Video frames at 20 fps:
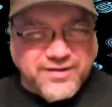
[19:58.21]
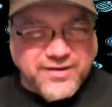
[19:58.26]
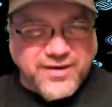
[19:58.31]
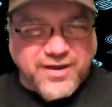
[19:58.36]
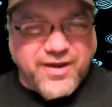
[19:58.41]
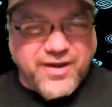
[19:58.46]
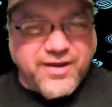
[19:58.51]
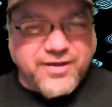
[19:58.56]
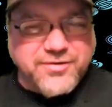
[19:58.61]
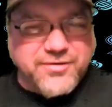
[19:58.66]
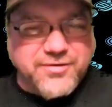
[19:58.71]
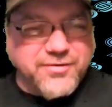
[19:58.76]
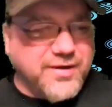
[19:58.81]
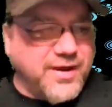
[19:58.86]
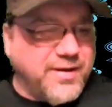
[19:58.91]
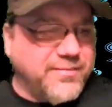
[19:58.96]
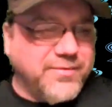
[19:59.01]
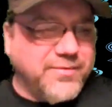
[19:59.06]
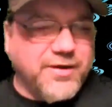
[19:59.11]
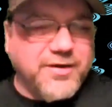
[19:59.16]
Nah, dude,
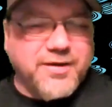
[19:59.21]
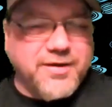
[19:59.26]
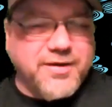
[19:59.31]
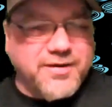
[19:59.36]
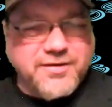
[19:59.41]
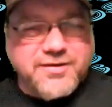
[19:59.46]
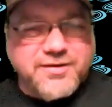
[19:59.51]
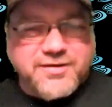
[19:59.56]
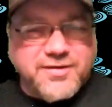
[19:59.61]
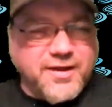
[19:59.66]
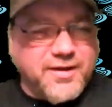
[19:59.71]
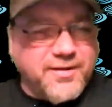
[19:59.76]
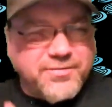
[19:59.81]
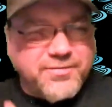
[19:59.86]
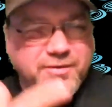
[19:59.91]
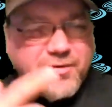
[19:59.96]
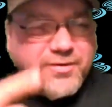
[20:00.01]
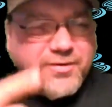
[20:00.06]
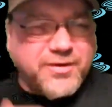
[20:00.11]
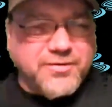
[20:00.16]
I'm gonna I'm
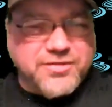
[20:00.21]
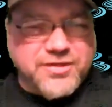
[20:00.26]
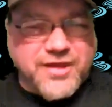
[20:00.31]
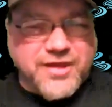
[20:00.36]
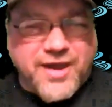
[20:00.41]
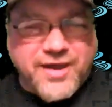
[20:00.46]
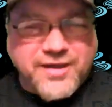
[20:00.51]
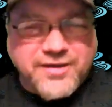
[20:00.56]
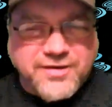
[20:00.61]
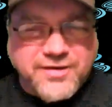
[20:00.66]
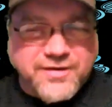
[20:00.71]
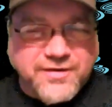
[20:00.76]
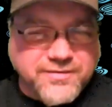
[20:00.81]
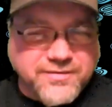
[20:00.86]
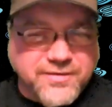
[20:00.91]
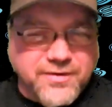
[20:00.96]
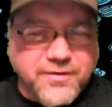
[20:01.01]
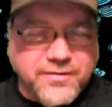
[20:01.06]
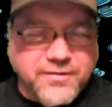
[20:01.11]
going outside to you